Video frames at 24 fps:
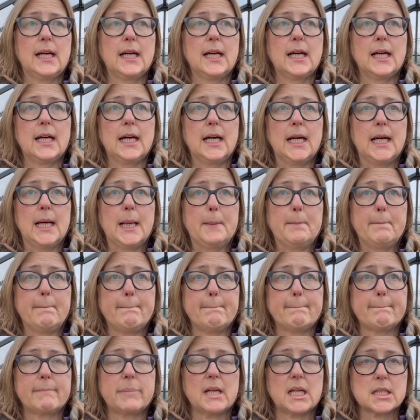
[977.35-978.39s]

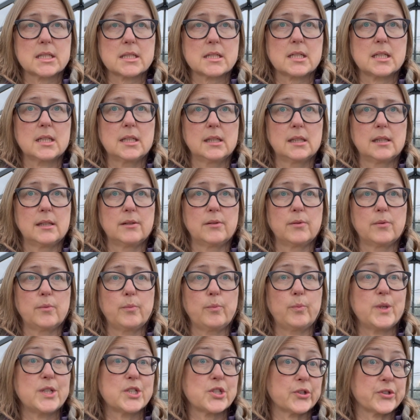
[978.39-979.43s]
But
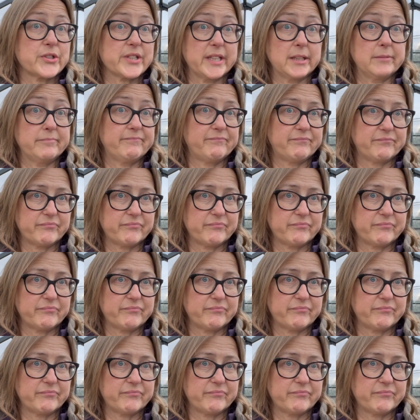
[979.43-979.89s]
we shall see.